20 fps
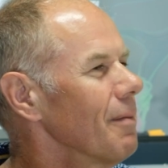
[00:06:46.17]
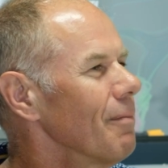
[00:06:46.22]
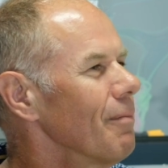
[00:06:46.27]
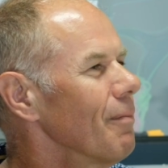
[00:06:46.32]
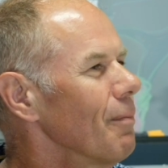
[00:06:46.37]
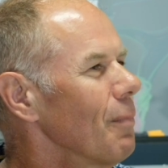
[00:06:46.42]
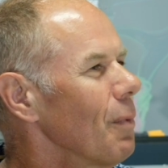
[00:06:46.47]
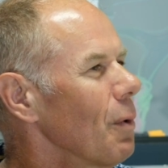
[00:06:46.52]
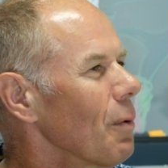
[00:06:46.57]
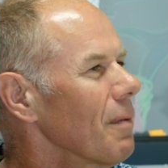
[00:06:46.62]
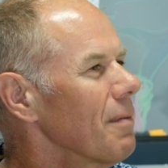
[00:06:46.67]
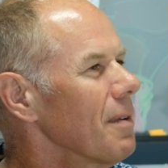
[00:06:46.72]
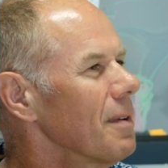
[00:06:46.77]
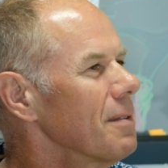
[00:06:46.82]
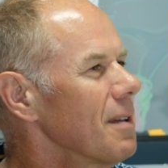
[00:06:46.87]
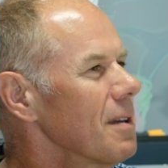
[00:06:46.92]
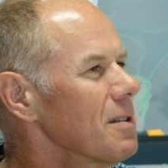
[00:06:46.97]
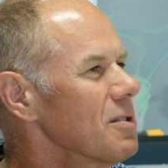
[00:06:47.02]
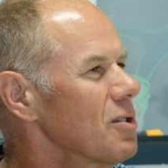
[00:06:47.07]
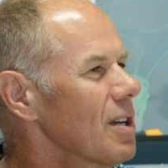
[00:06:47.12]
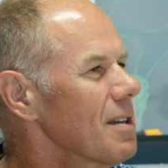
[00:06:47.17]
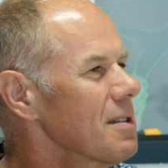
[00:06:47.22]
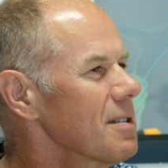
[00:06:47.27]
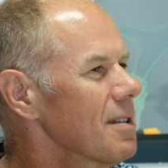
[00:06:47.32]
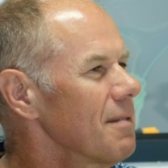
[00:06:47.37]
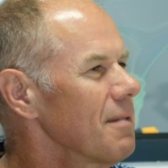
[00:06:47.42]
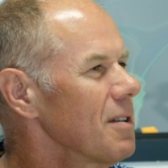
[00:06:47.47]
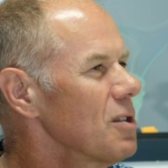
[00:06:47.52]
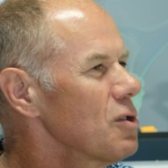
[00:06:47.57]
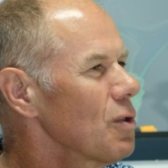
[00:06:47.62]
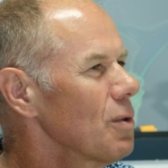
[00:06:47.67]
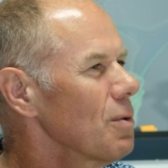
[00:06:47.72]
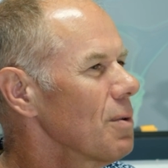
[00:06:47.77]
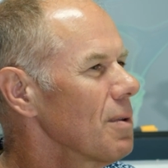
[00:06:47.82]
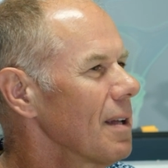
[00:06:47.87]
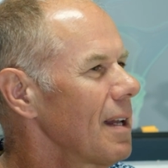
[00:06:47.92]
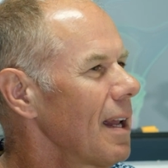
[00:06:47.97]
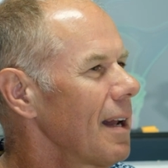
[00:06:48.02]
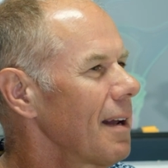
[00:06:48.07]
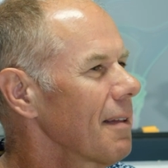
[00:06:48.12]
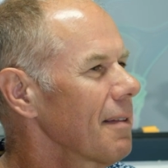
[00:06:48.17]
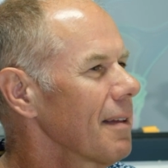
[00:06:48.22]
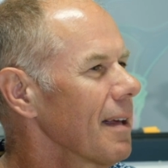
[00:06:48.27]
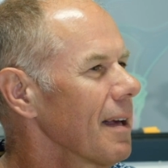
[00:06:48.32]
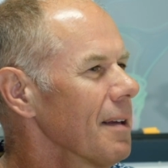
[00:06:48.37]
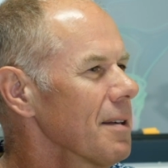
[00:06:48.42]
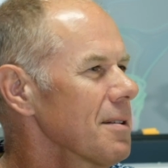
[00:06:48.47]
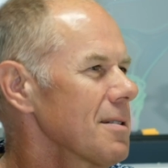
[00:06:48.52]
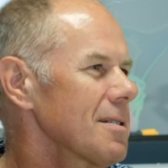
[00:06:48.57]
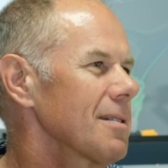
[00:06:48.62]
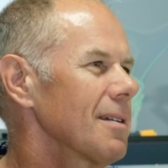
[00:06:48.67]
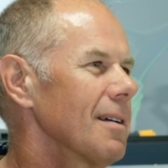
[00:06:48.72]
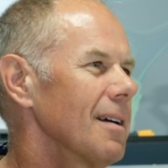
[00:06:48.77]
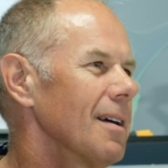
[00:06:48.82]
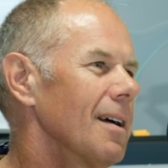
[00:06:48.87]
more of a digestive issue than anything else.